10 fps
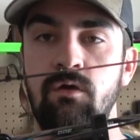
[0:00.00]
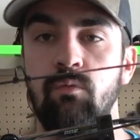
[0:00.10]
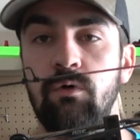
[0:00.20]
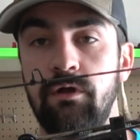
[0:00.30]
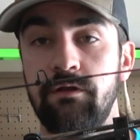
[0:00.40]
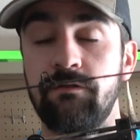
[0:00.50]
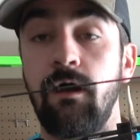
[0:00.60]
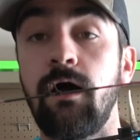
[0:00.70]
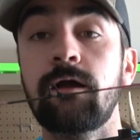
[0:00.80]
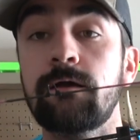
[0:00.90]
we're going to
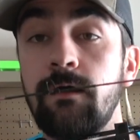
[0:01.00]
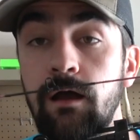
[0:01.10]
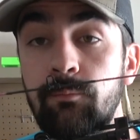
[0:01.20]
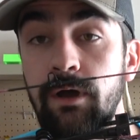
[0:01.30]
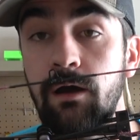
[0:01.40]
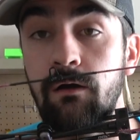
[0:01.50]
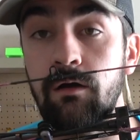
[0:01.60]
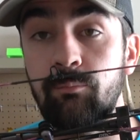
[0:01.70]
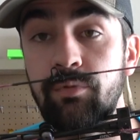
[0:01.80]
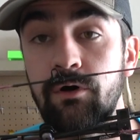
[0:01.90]
talk about
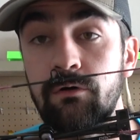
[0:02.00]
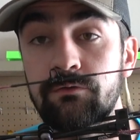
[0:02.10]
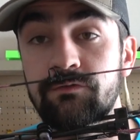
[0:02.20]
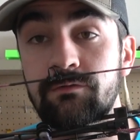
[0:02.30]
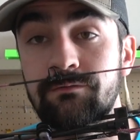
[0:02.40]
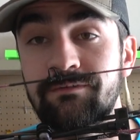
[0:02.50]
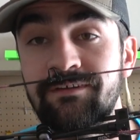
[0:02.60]
our bows.